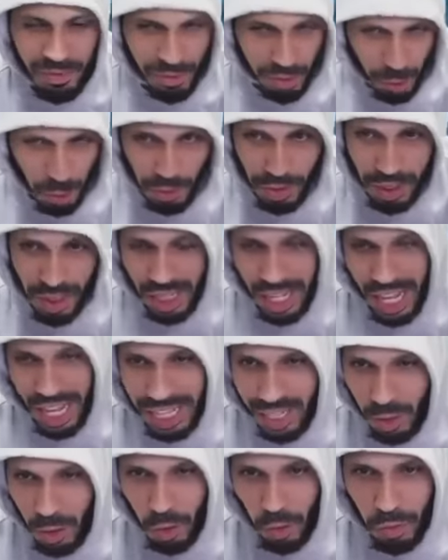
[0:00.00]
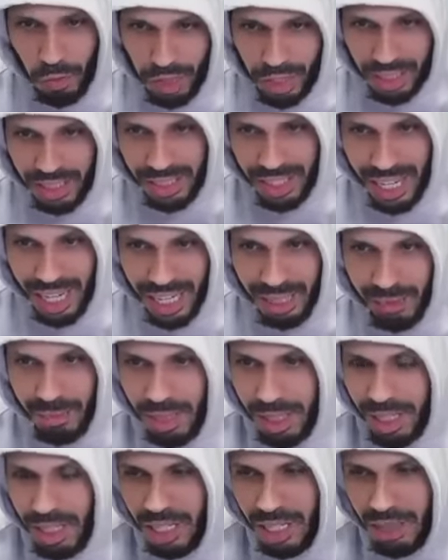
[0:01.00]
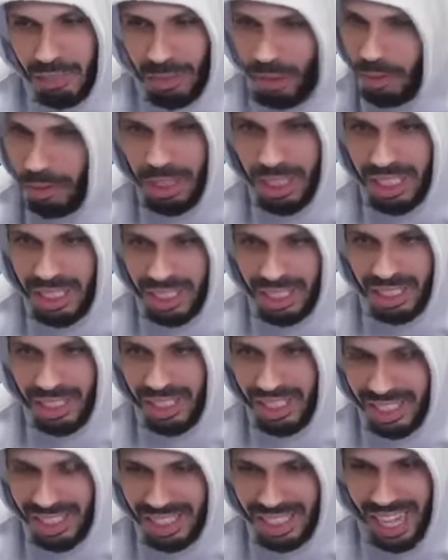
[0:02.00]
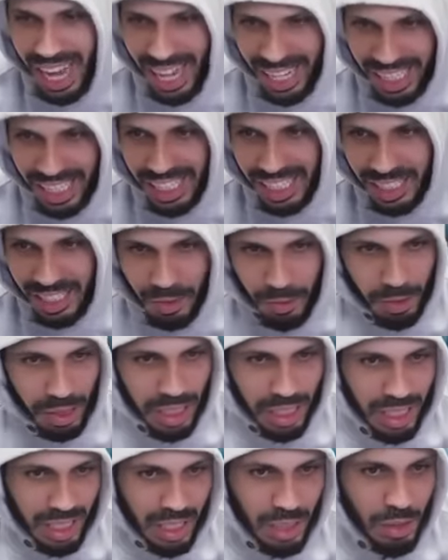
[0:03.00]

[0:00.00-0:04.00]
used a lot over the time, but we still stacking, we still